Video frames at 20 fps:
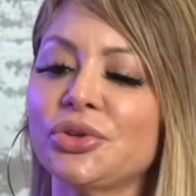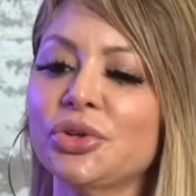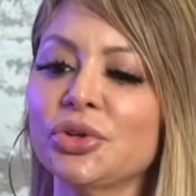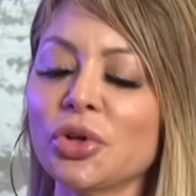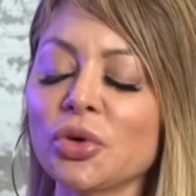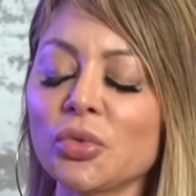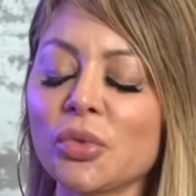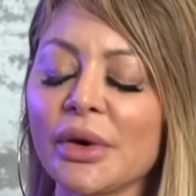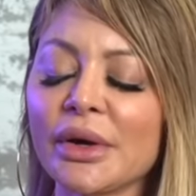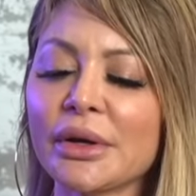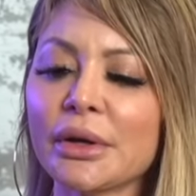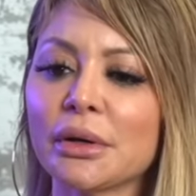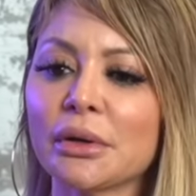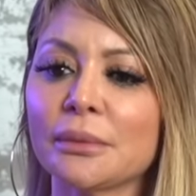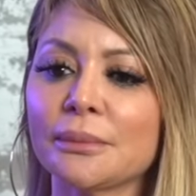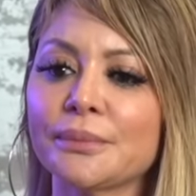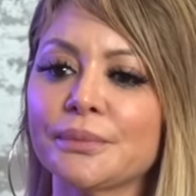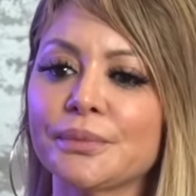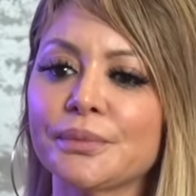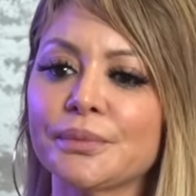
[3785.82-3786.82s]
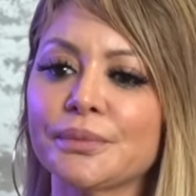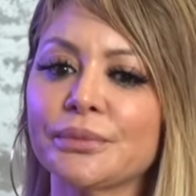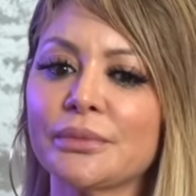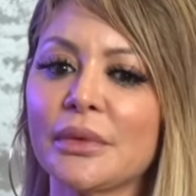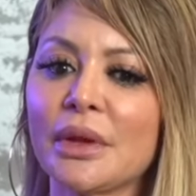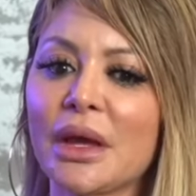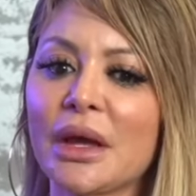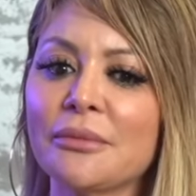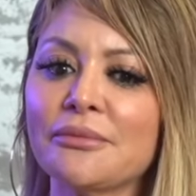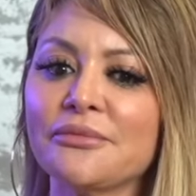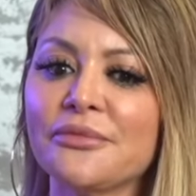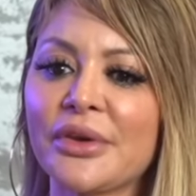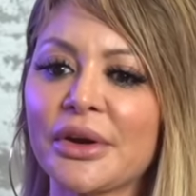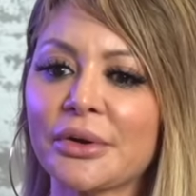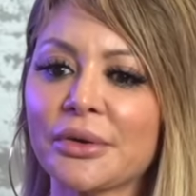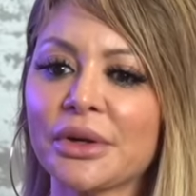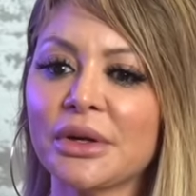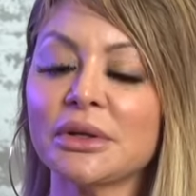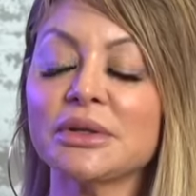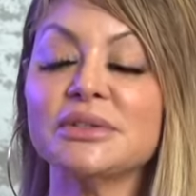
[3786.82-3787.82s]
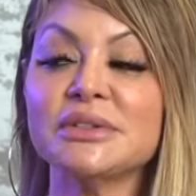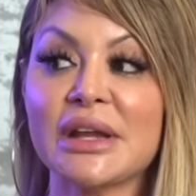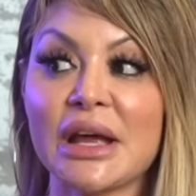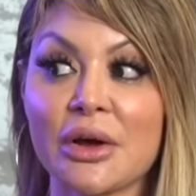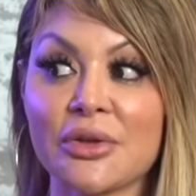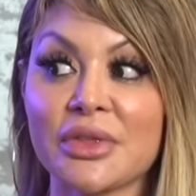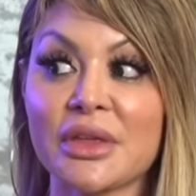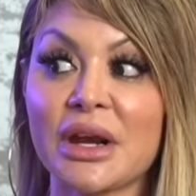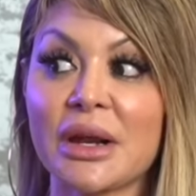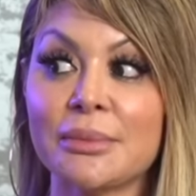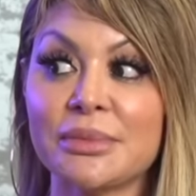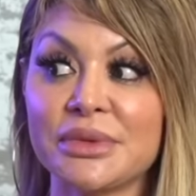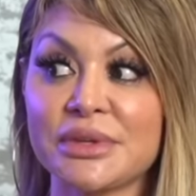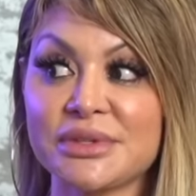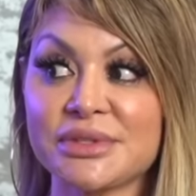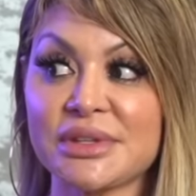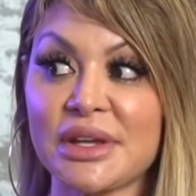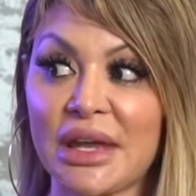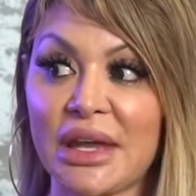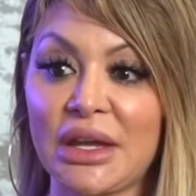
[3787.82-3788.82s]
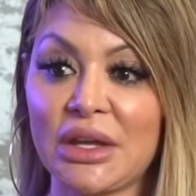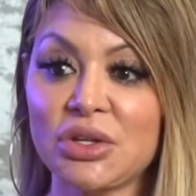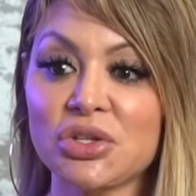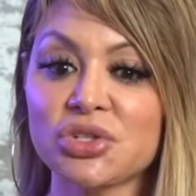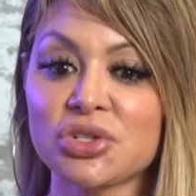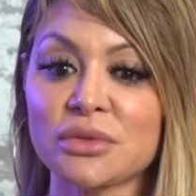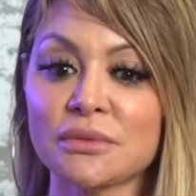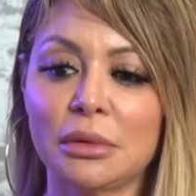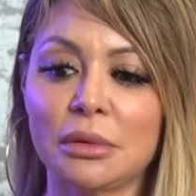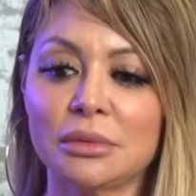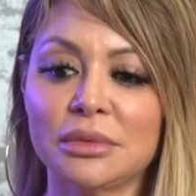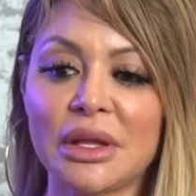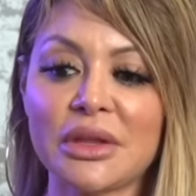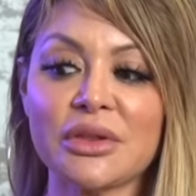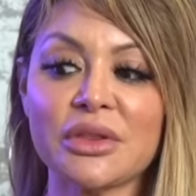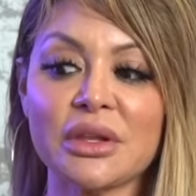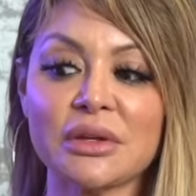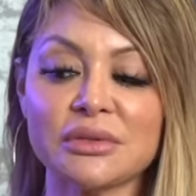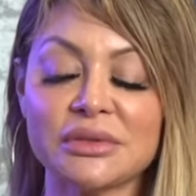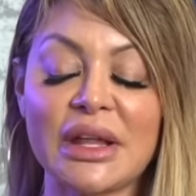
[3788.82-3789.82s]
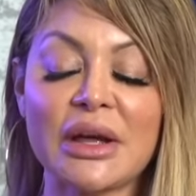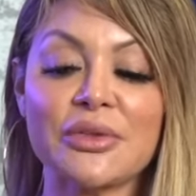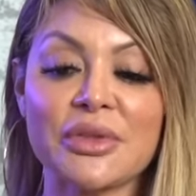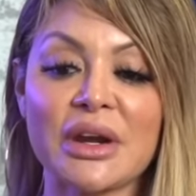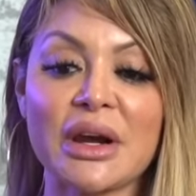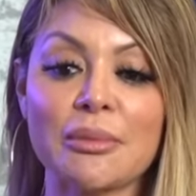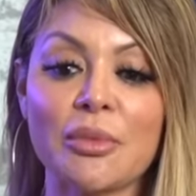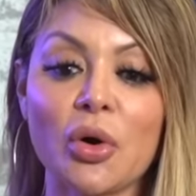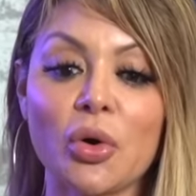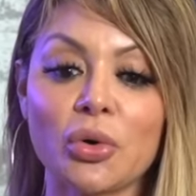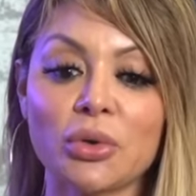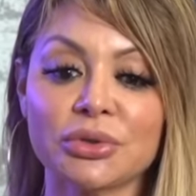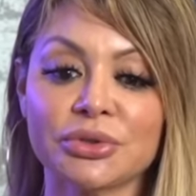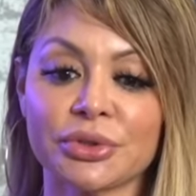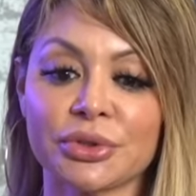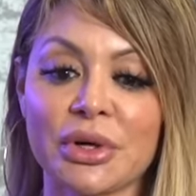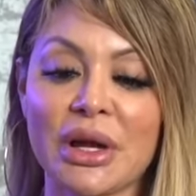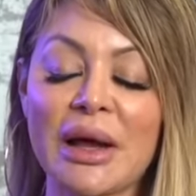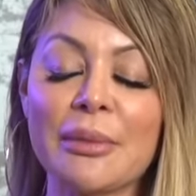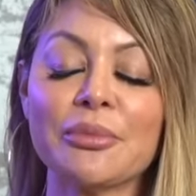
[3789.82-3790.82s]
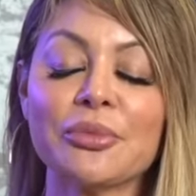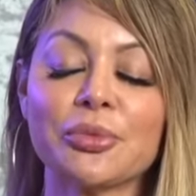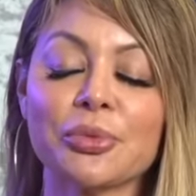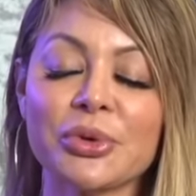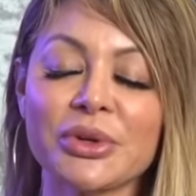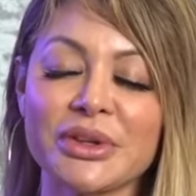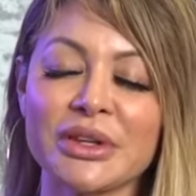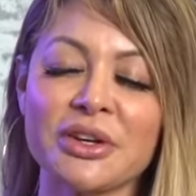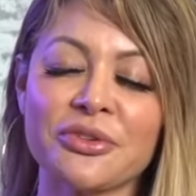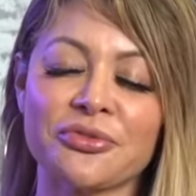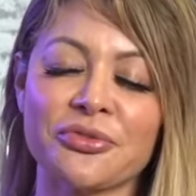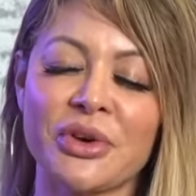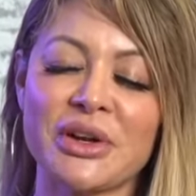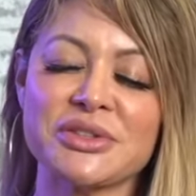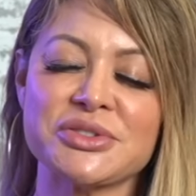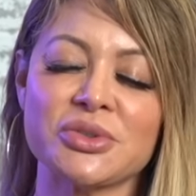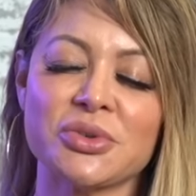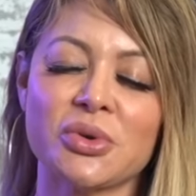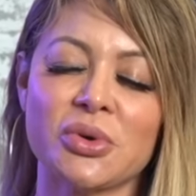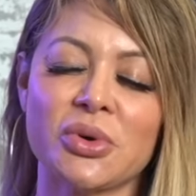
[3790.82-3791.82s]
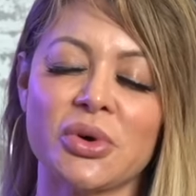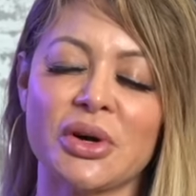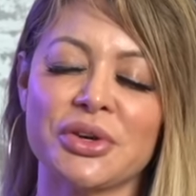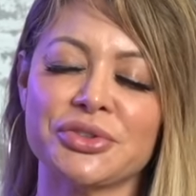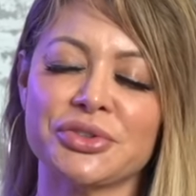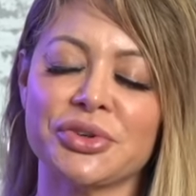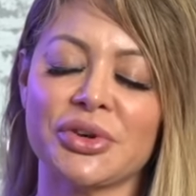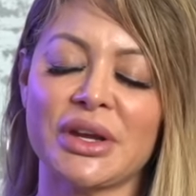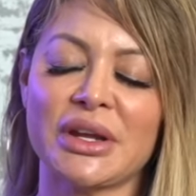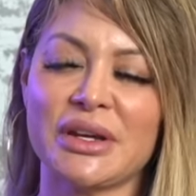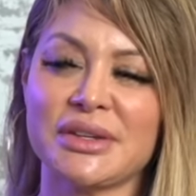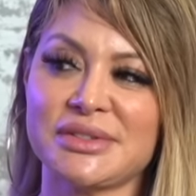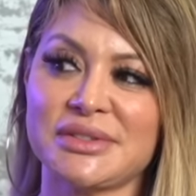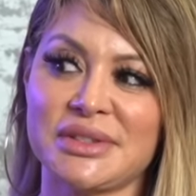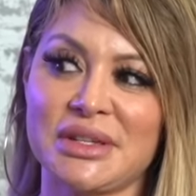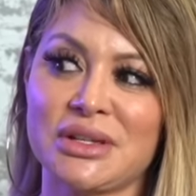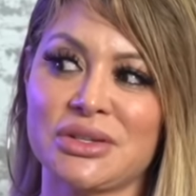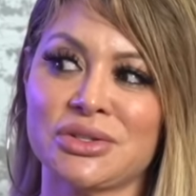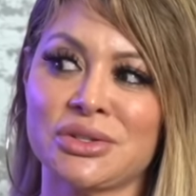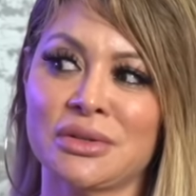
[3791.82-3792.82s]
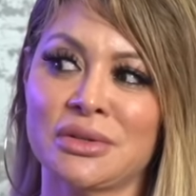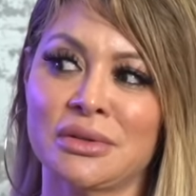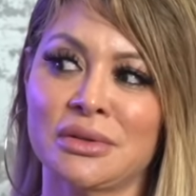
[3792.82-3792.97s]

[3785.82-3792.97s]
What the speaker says: You know what? I'm very... Now that I'm this age, now that I'm older, I'm really afraid to go under anesthesia.